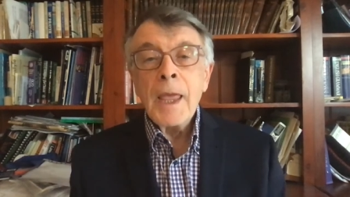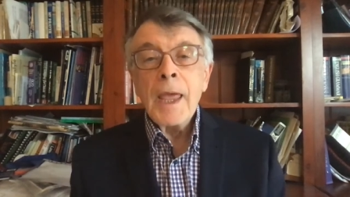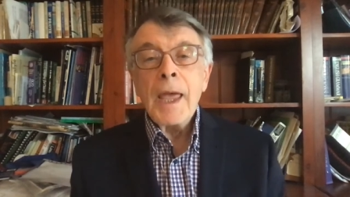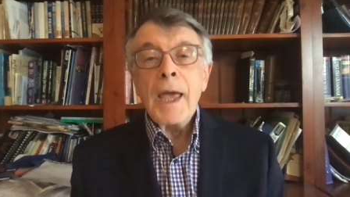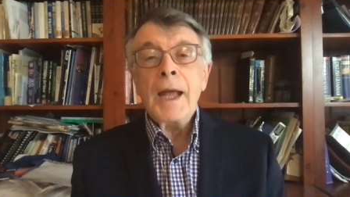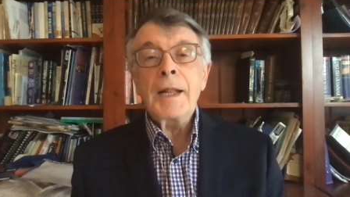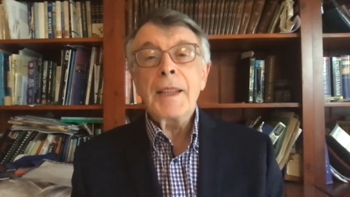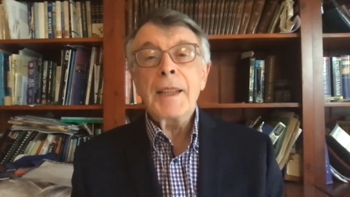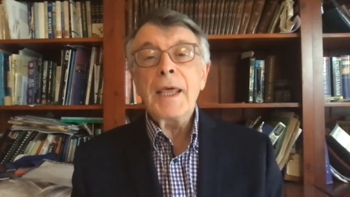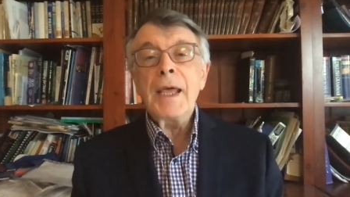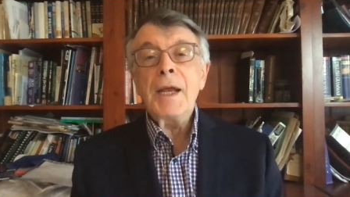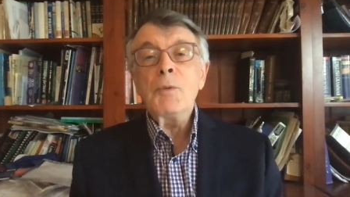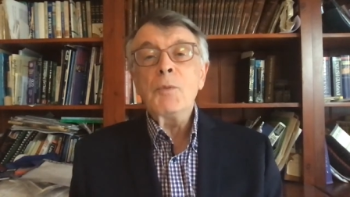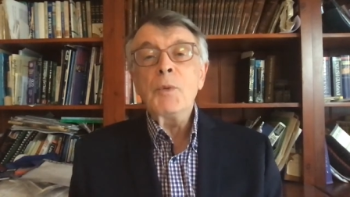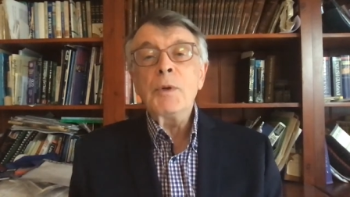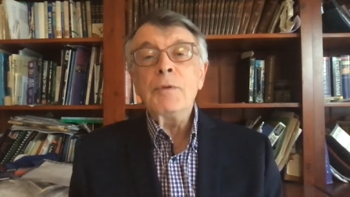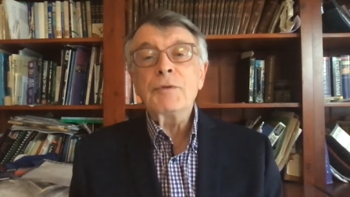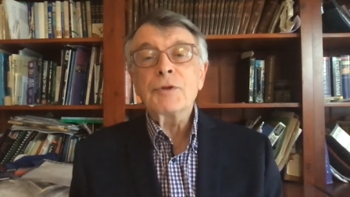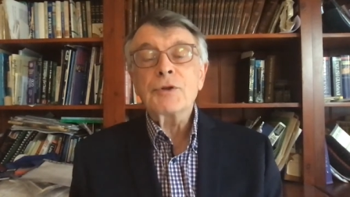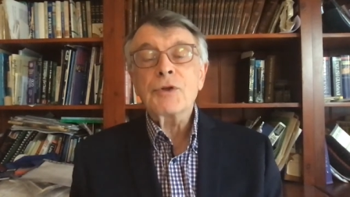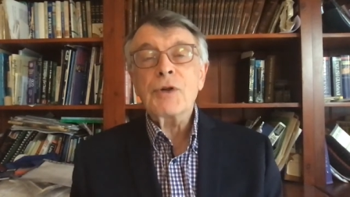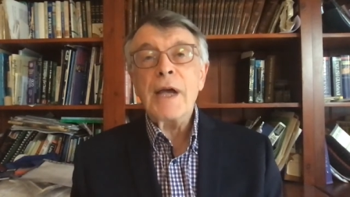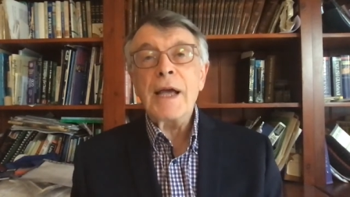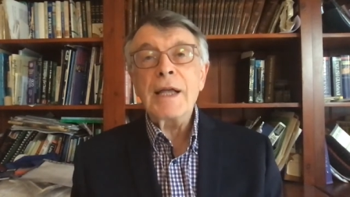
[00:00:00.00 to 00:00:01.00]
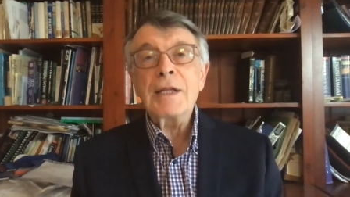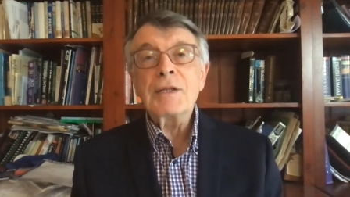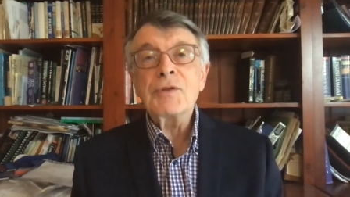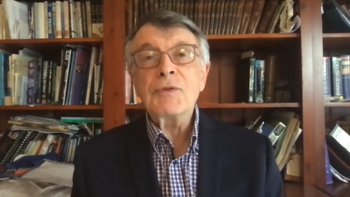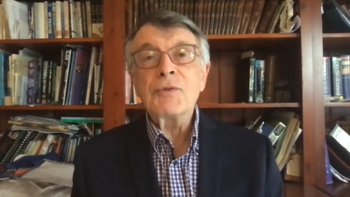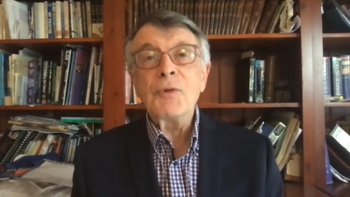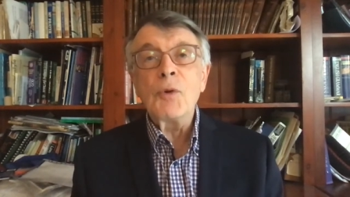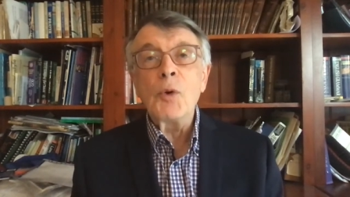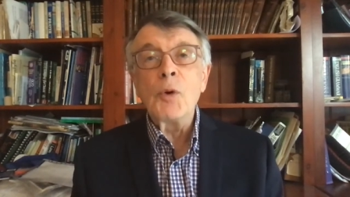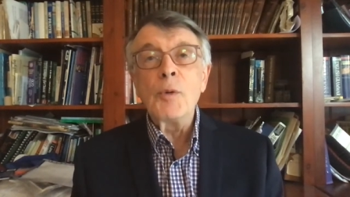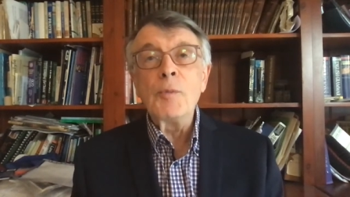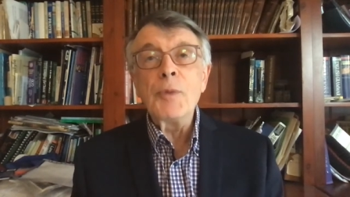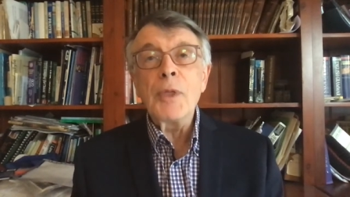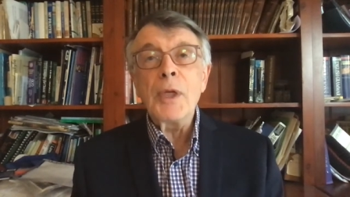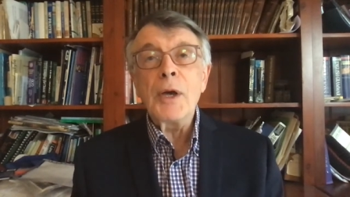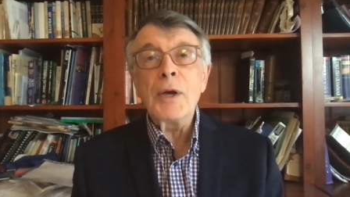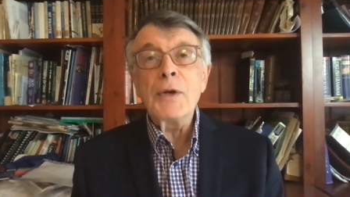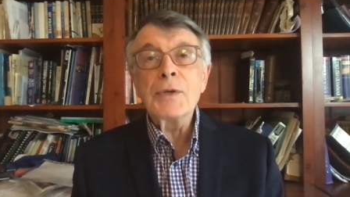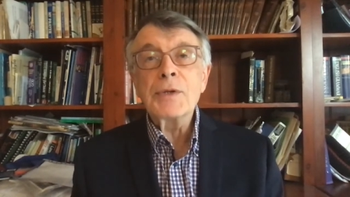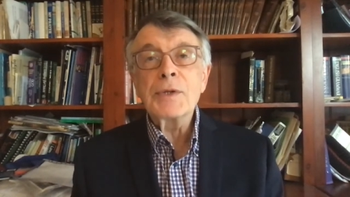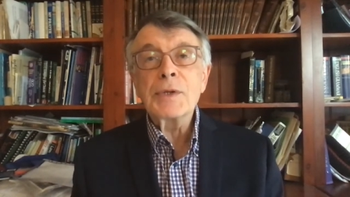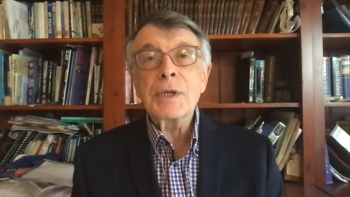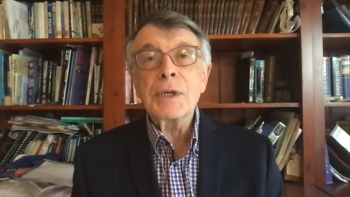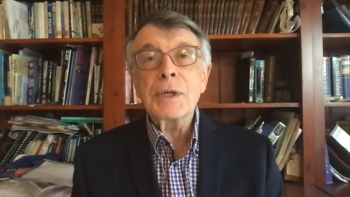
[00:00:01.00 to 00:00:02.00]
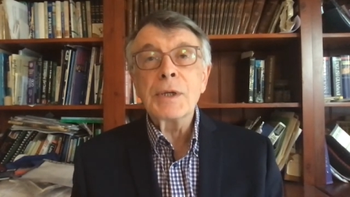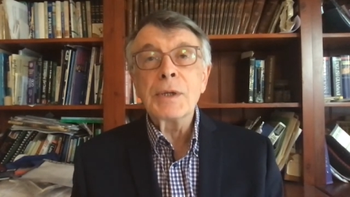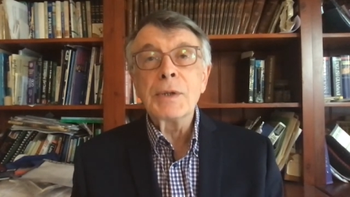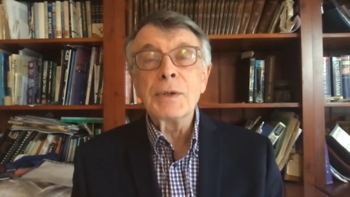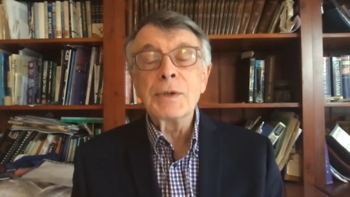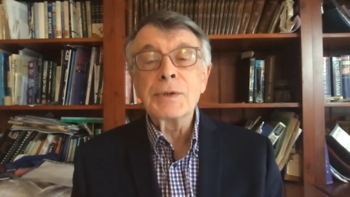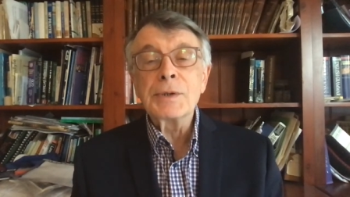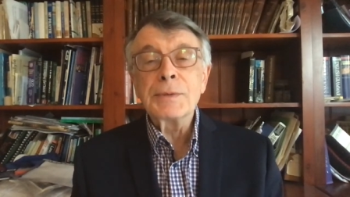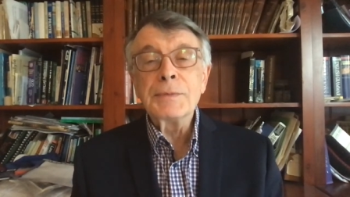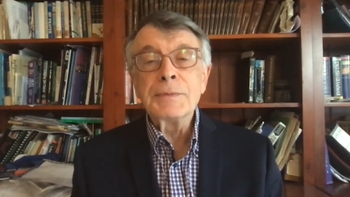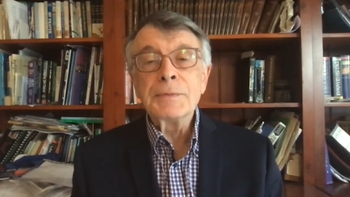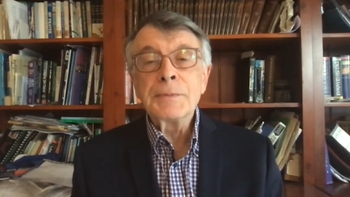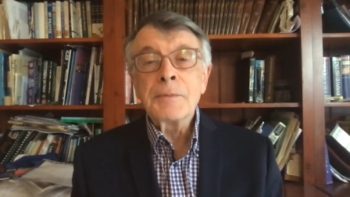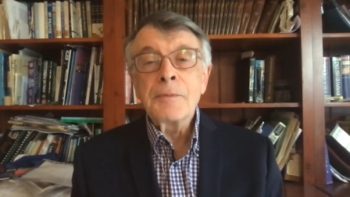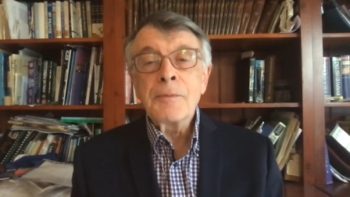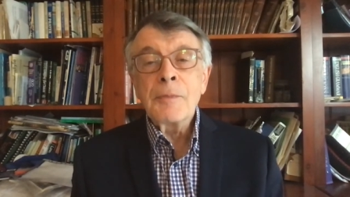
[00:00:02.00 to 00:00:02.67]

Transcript: And then we've transformed those skills,